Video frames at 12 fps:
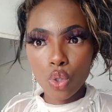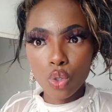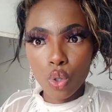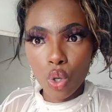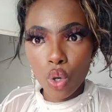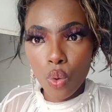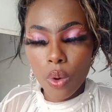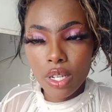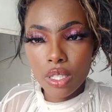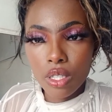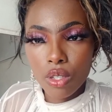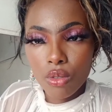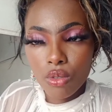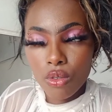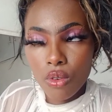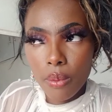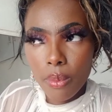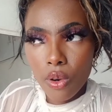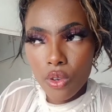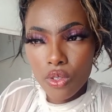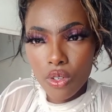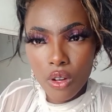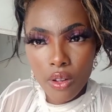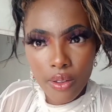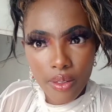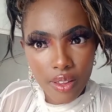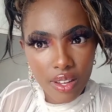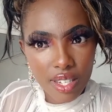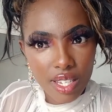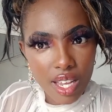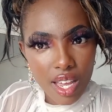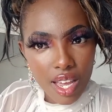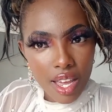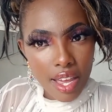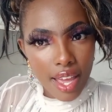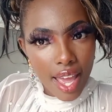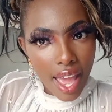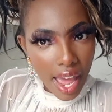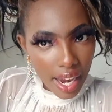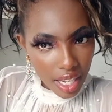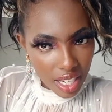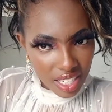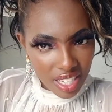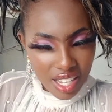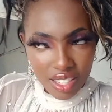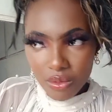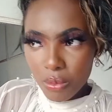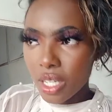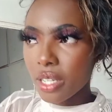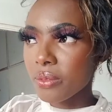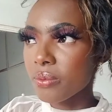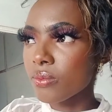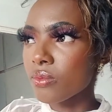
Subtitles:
do you want to know about all that? And he tells me,